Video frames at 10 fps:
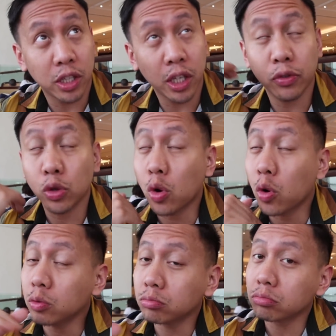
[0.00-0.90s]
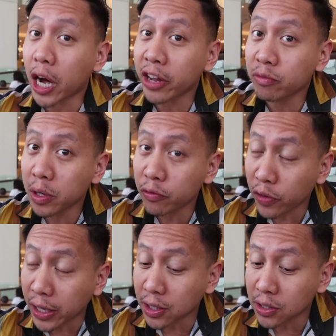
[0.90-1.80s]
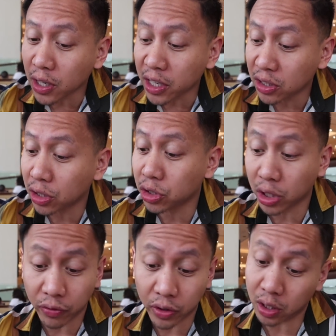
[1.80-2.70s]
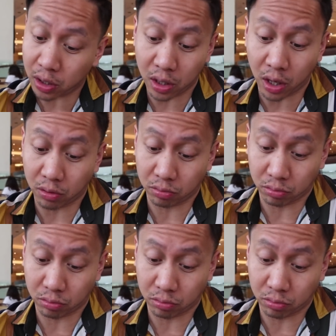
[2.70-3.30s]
Even though I've been fantasizing shaving it again.